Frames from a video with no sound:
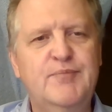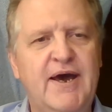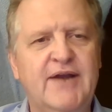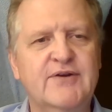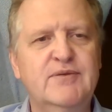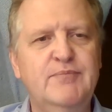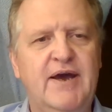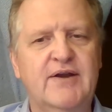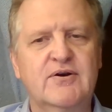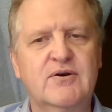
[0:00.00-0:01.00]
better and
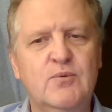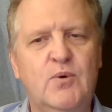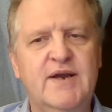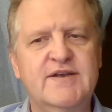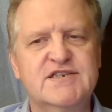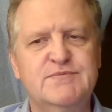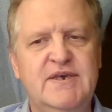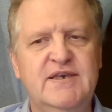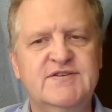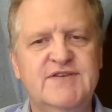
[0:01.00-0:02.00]
better what is
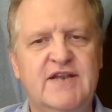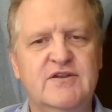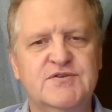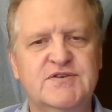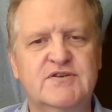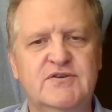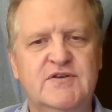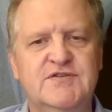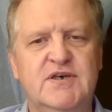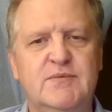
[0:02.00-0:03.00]
being said in those ear
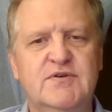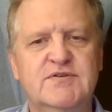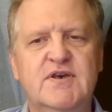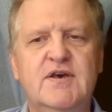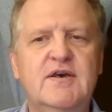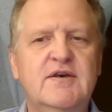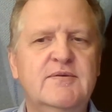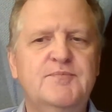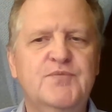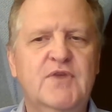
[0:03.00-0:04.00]
tuning syllables.
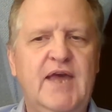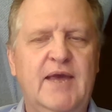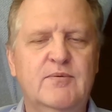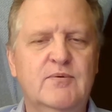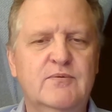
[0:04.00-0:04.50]
Okay.